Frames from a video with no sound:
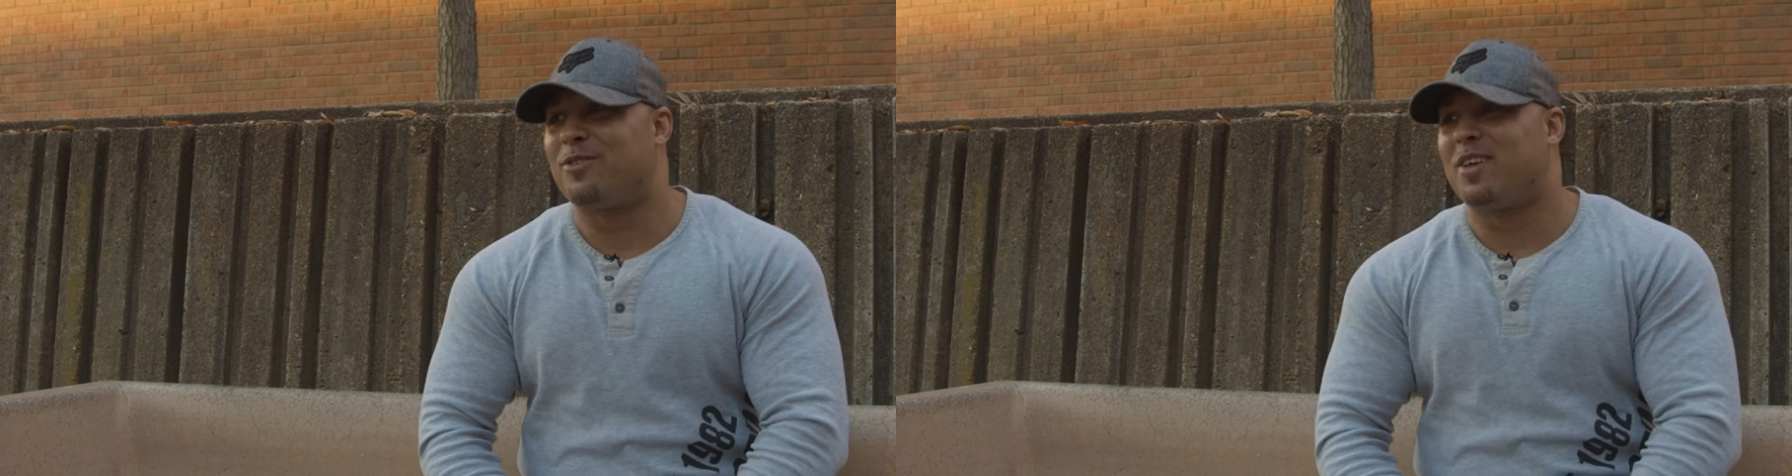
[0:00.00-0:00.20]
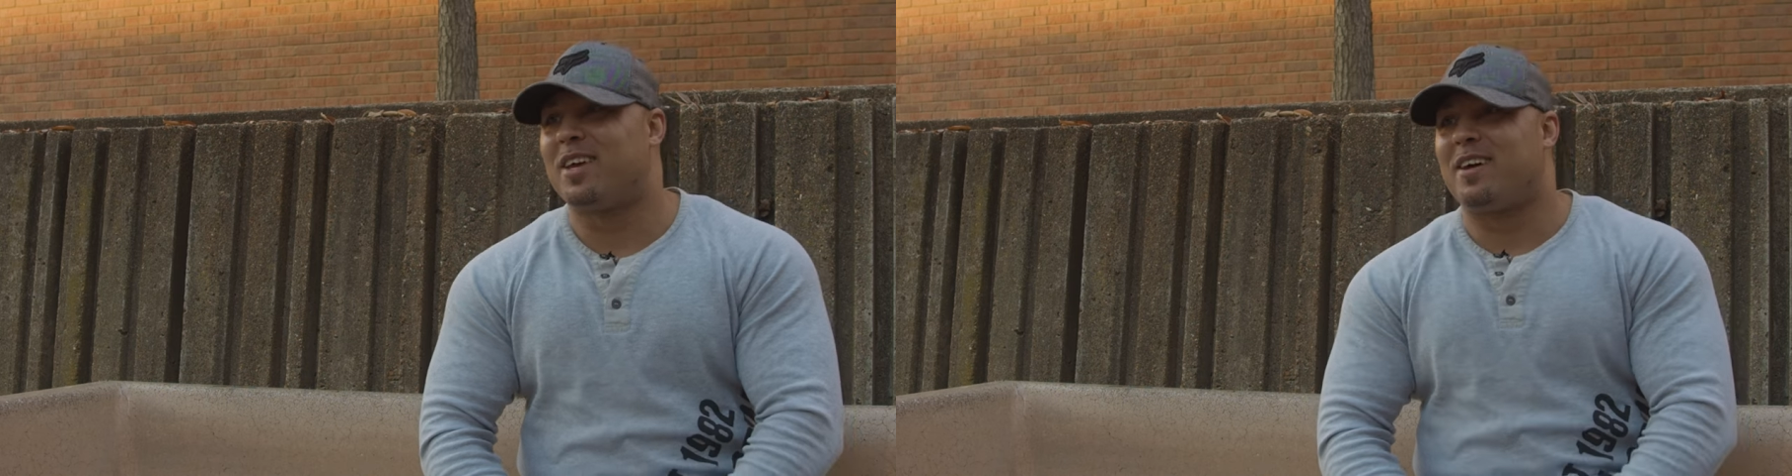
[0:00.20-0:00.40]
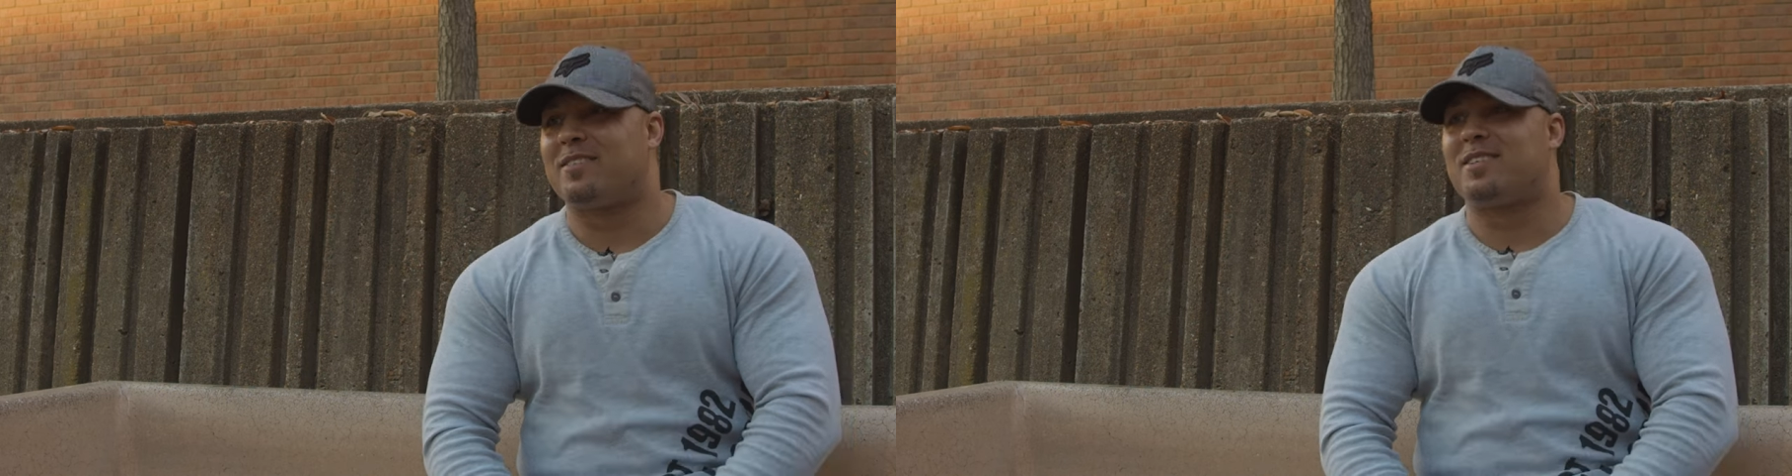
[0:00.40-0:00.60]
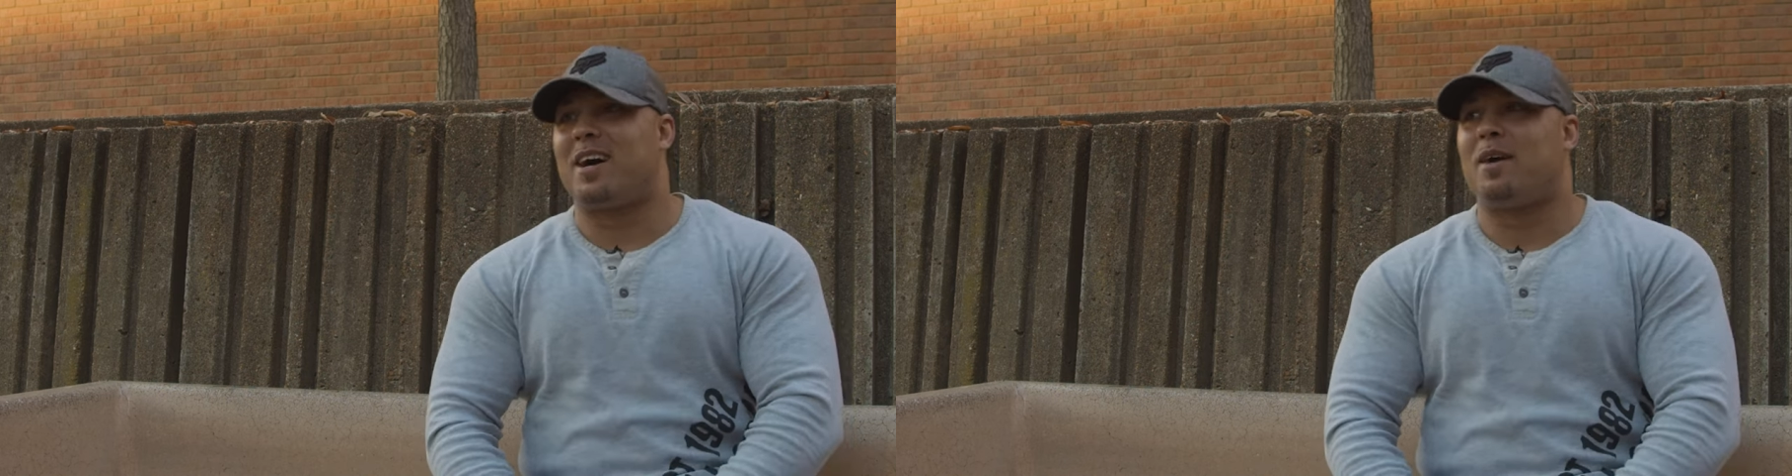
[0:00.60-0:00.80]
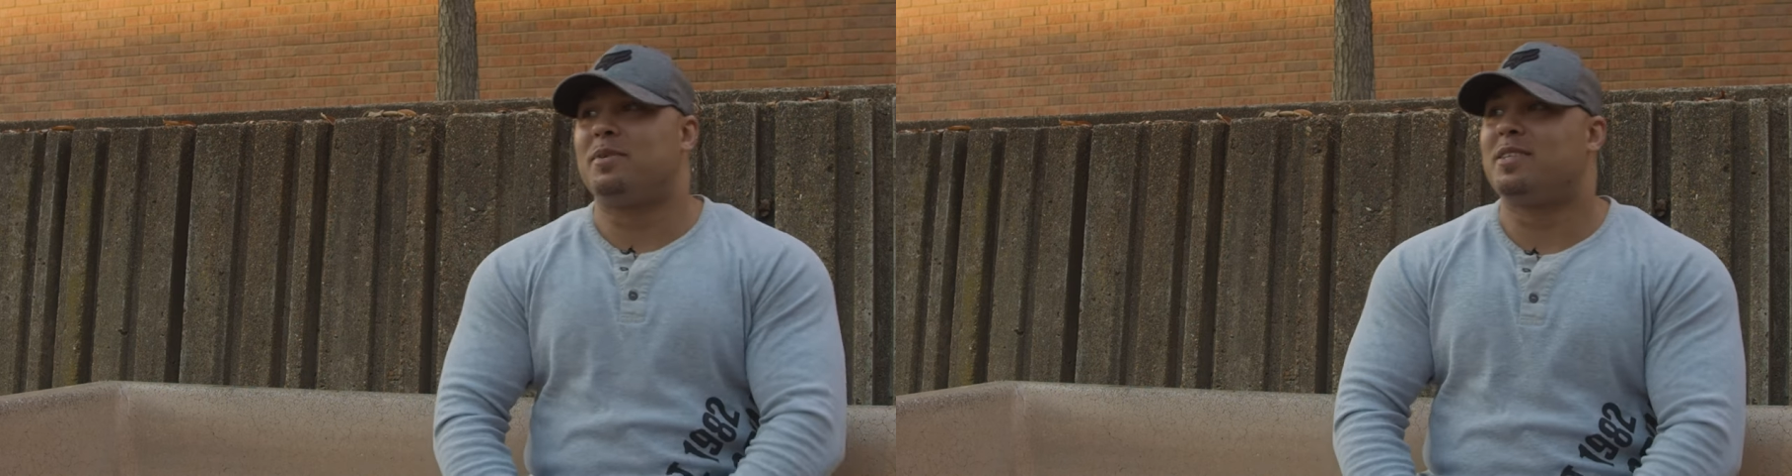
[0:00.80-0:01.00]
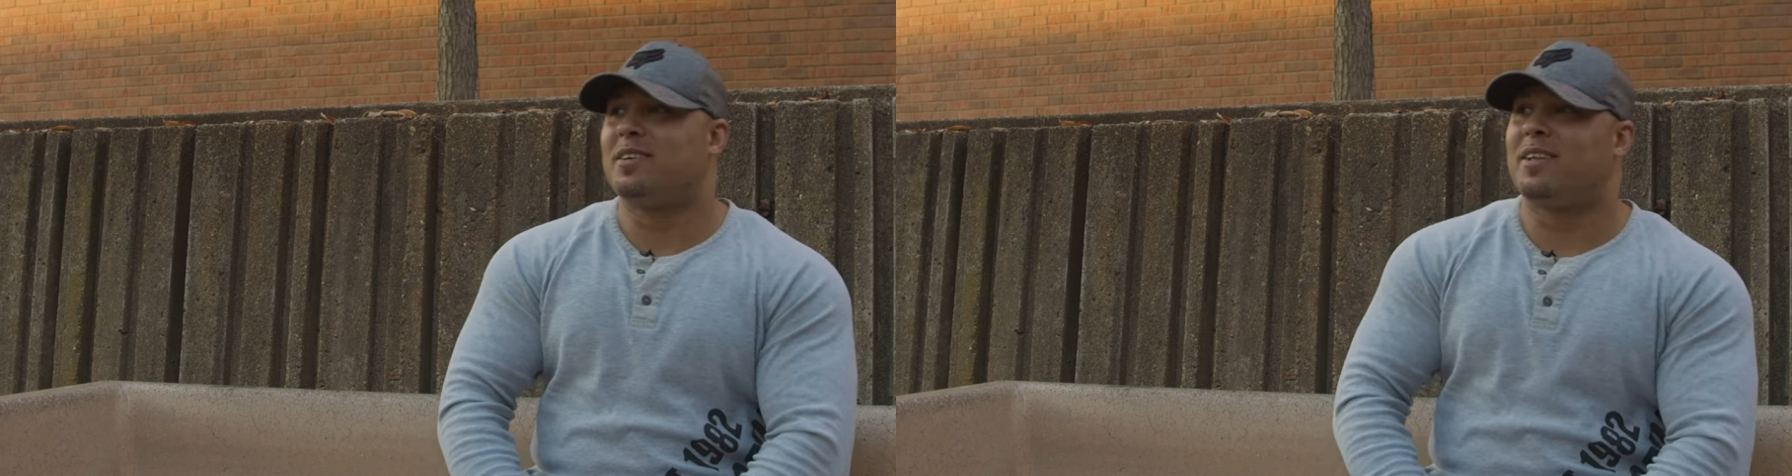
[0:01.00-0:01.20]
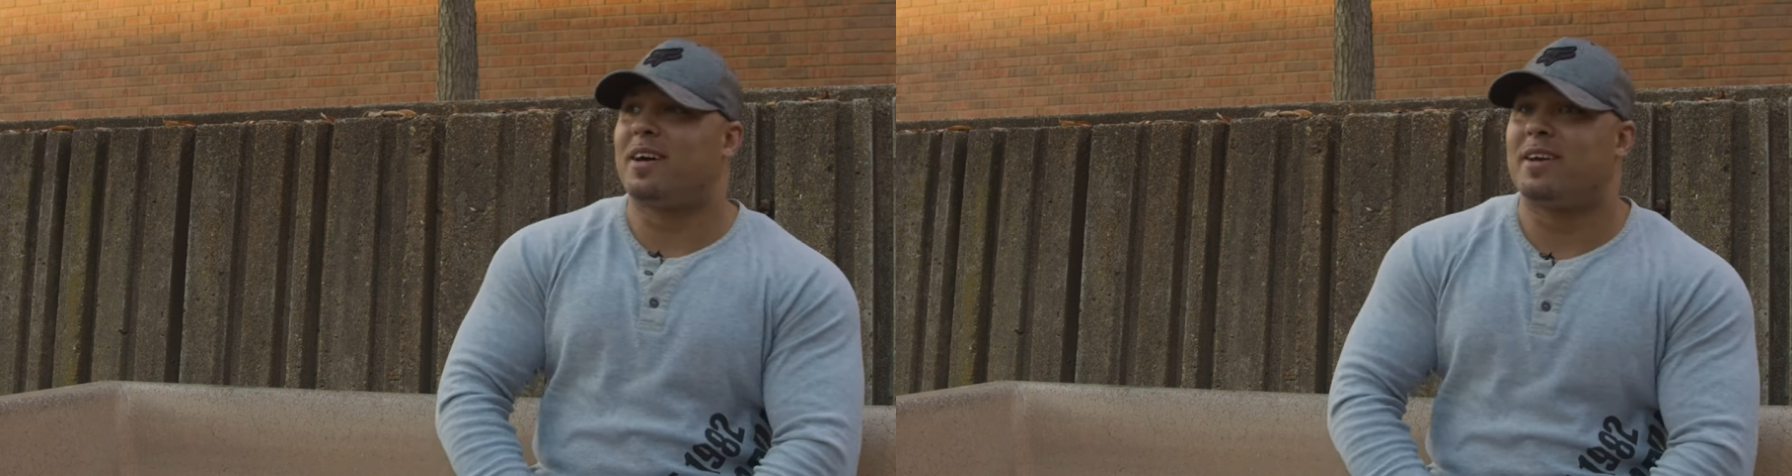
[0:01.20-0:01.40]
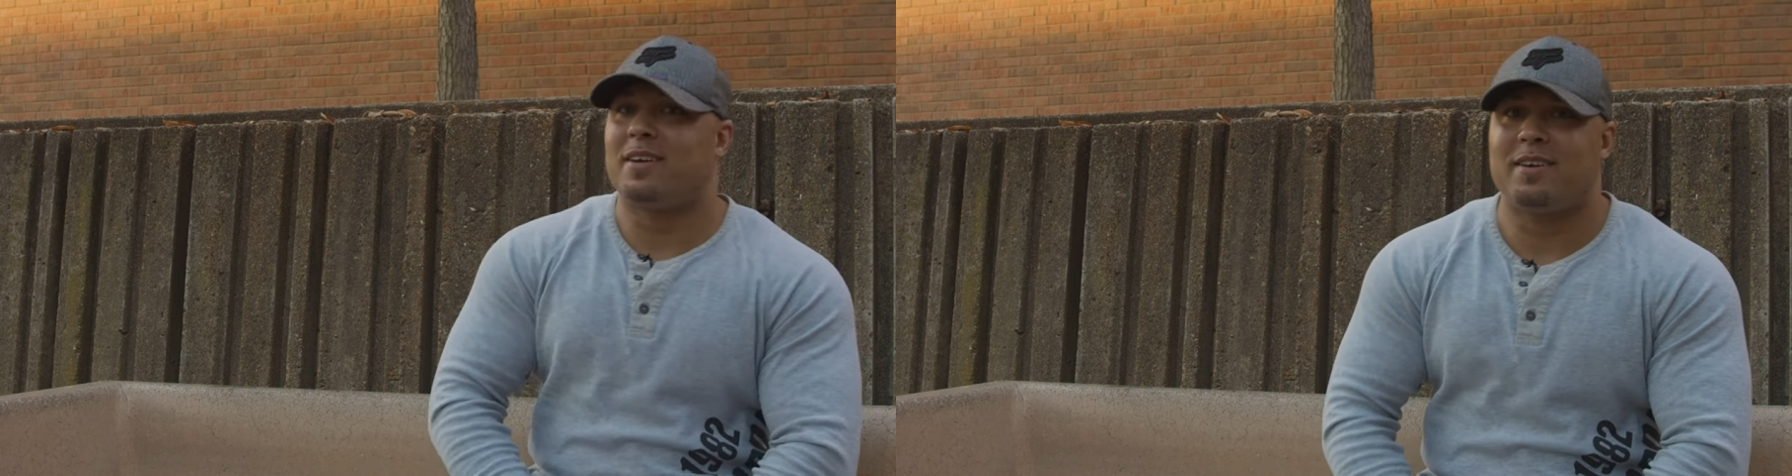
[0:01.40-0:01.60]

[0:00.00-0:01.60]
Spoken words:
I don't think I'll stop until